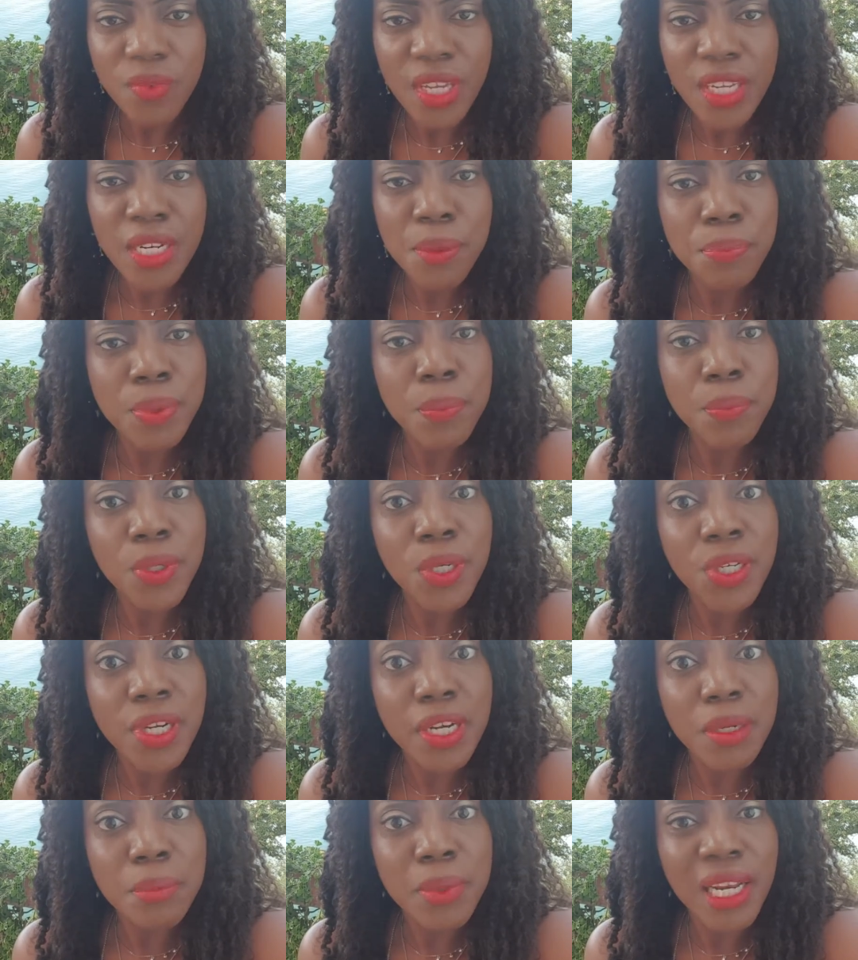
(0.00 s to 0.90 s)
And people
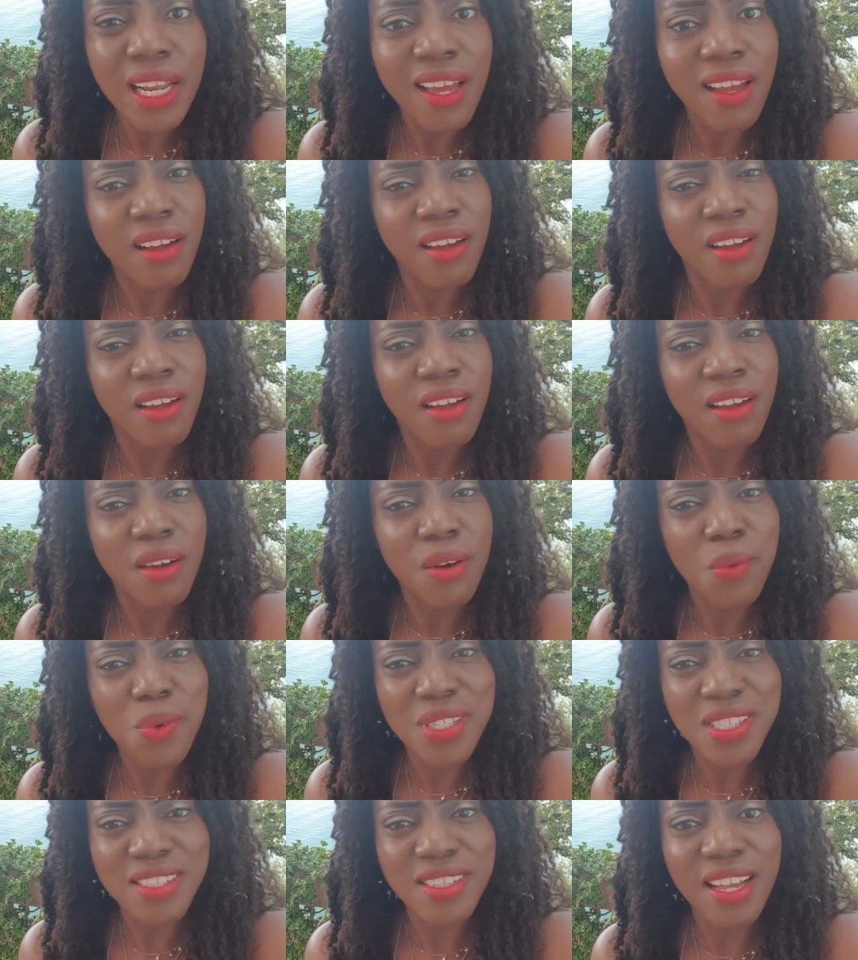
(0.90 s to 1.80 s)
look at me like,
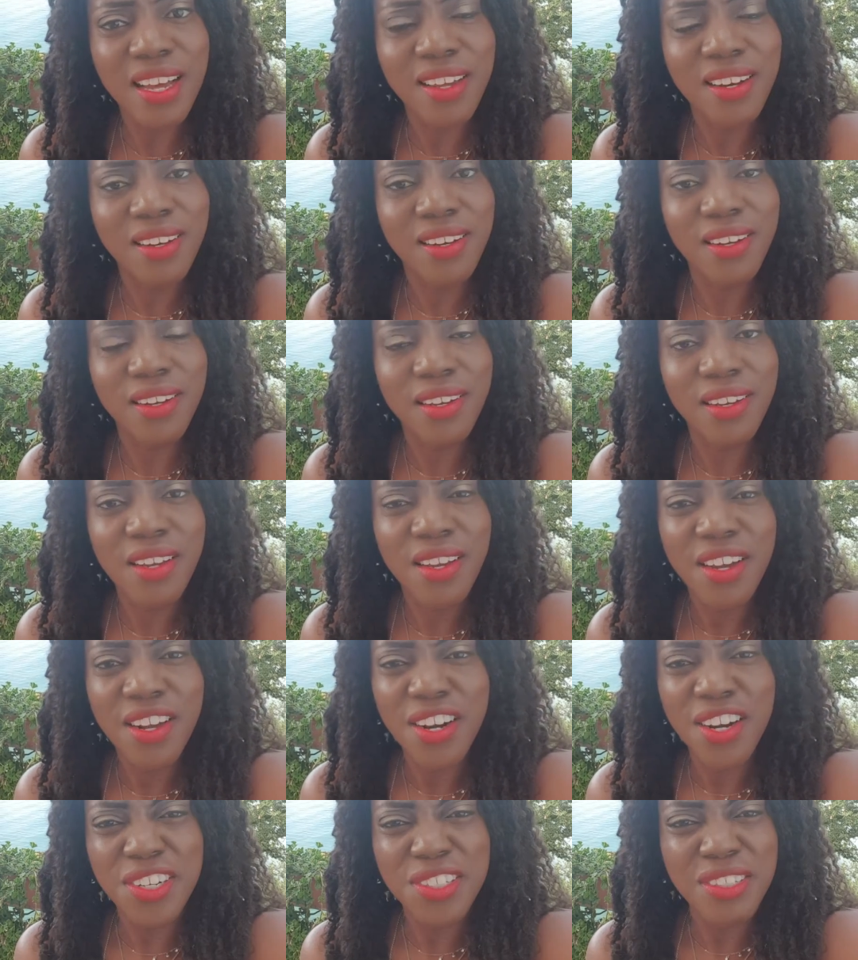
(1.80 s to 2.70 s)
"What's that?
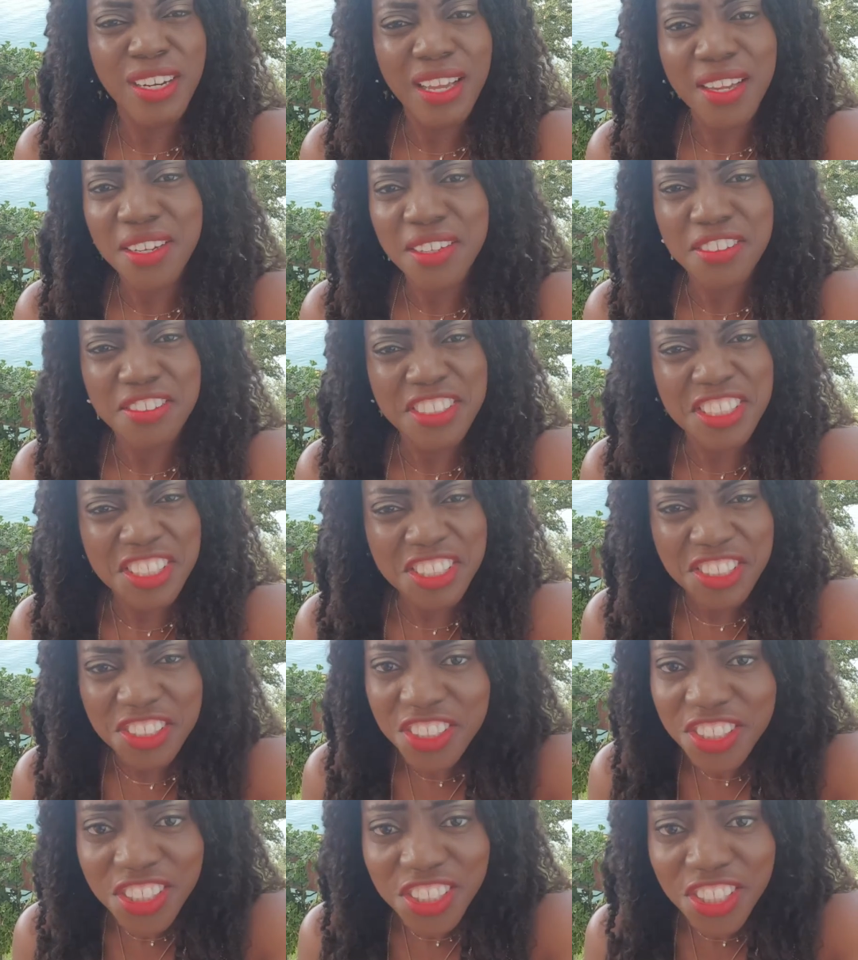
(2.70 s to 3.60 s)
Are you like a
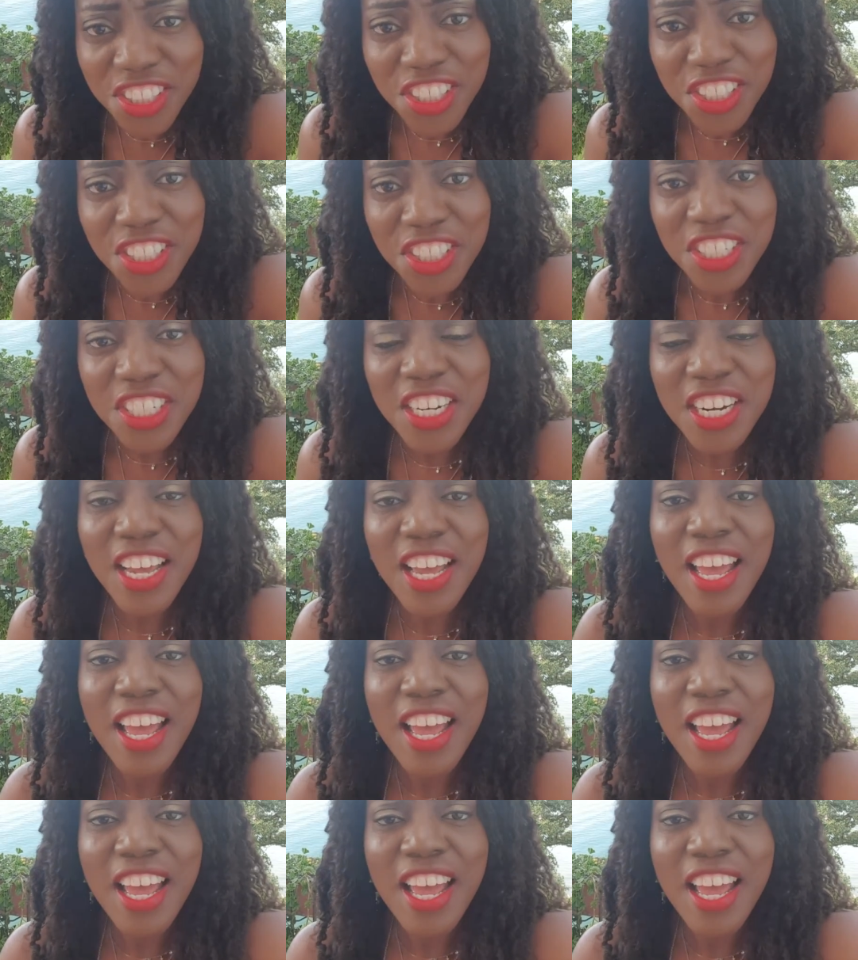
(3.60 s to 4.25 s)
researcher?"